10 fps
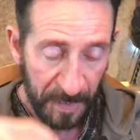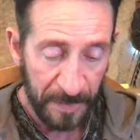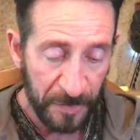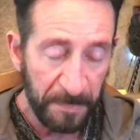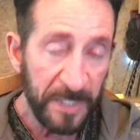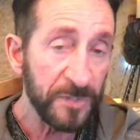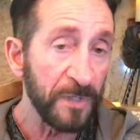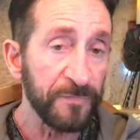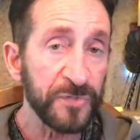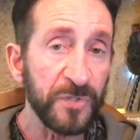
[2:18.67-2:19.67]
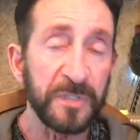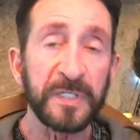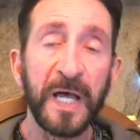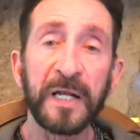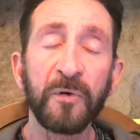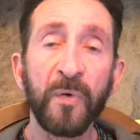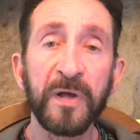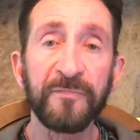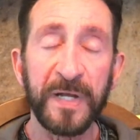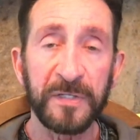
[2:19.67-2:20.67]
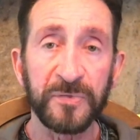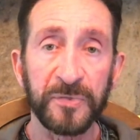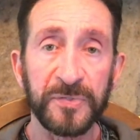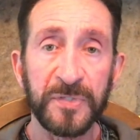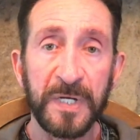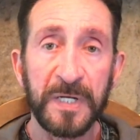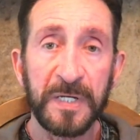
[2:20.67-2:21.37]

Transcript: it speaks of a certain category of angels